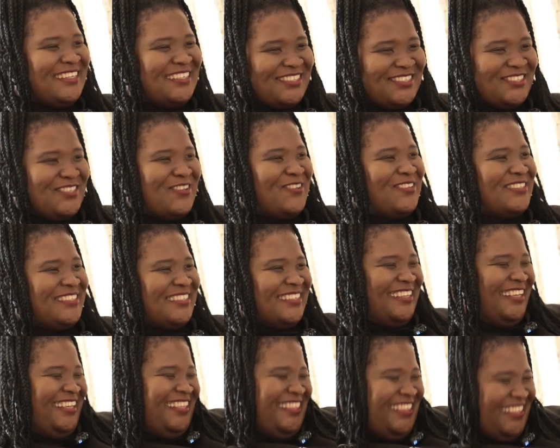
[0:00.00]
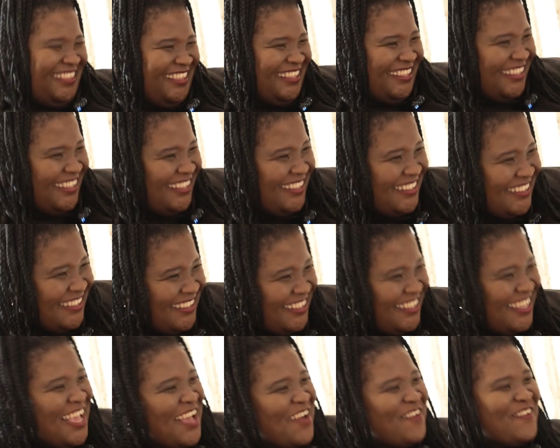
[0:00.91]
Soldier.
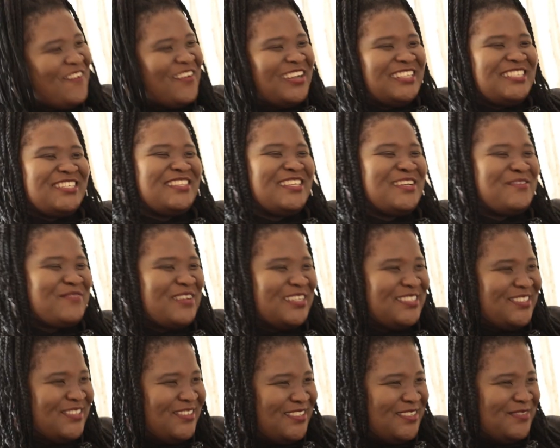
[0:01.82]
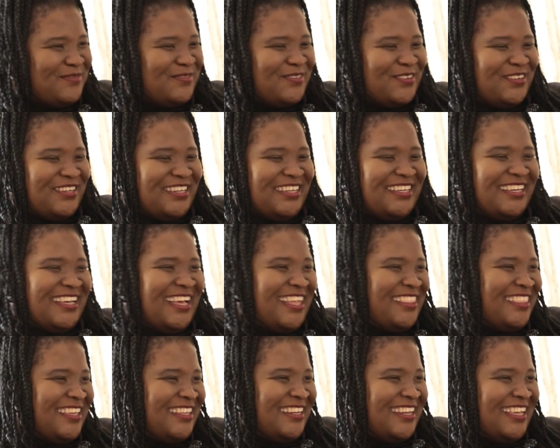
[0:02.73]
What do you think about Soldier Boy?
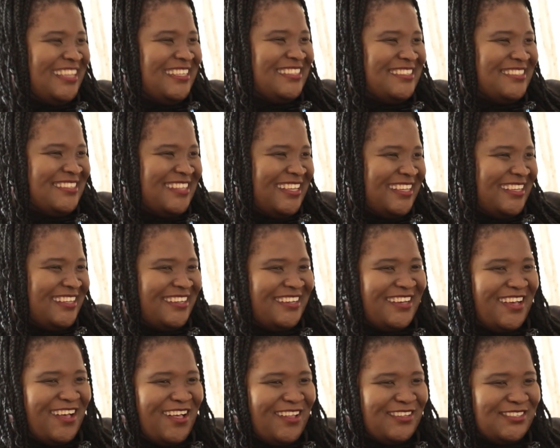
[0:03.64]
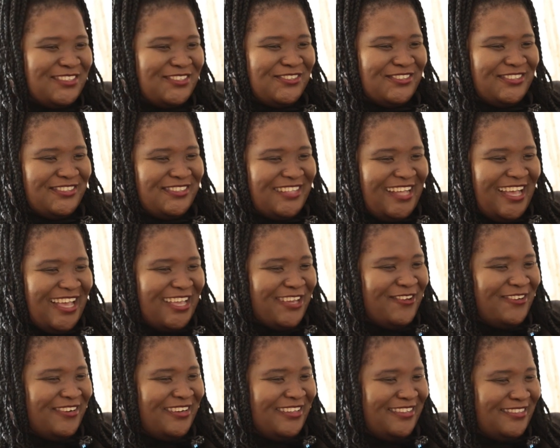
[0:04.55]
I think like he's like a cultural
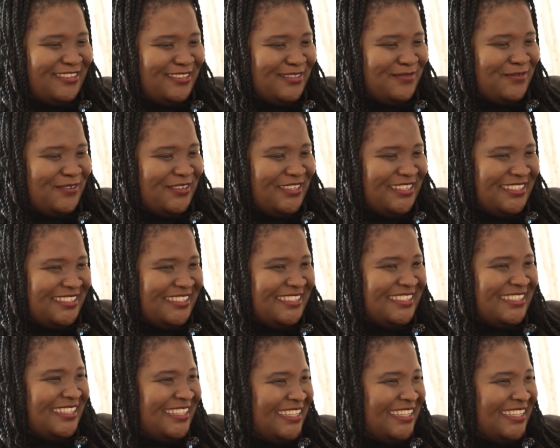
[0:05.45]
icon at this point.